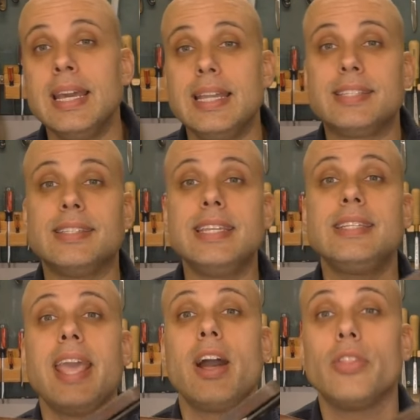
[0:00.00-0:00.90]
It's a
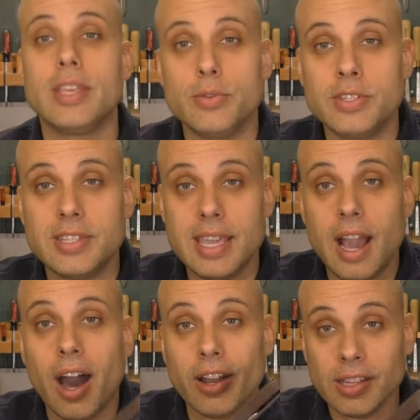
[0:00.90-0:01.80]
detail that you see
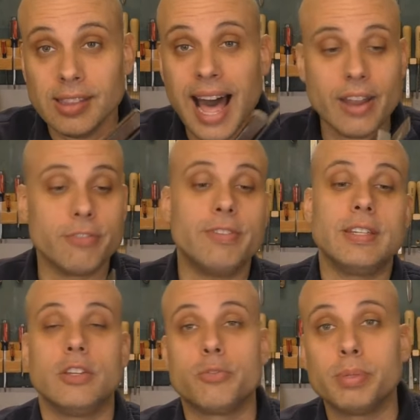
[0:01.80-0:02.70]
on a lot of
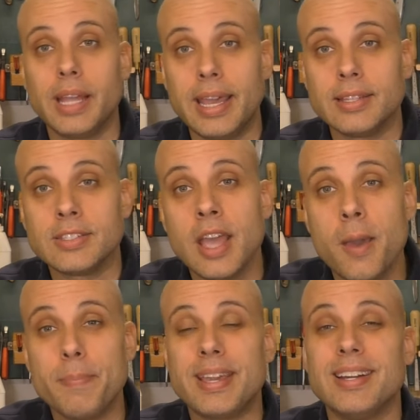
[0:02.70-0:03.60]
vintage planes
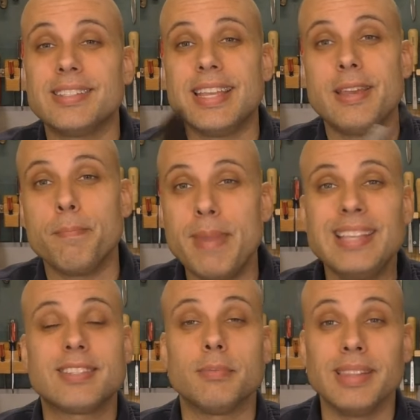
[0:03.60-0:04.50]
because it
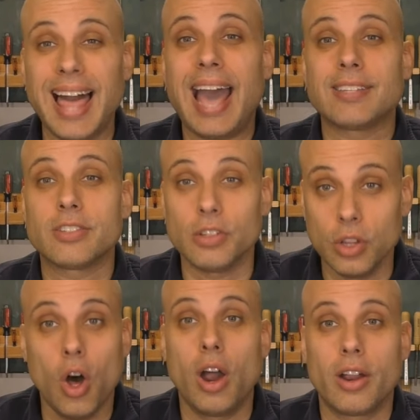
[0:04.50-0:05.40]
makes them last
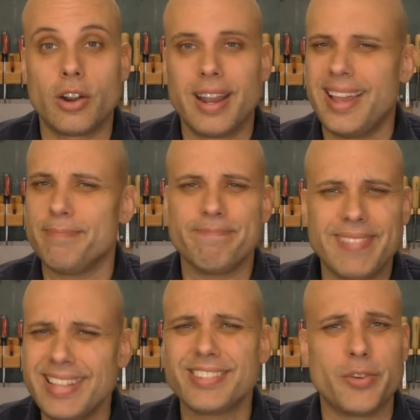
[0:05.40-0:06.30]
longer and
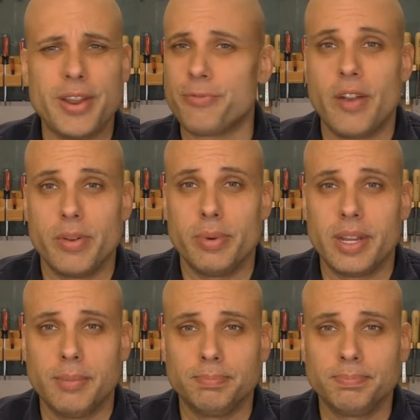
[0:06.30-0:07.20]
that's great for everybody.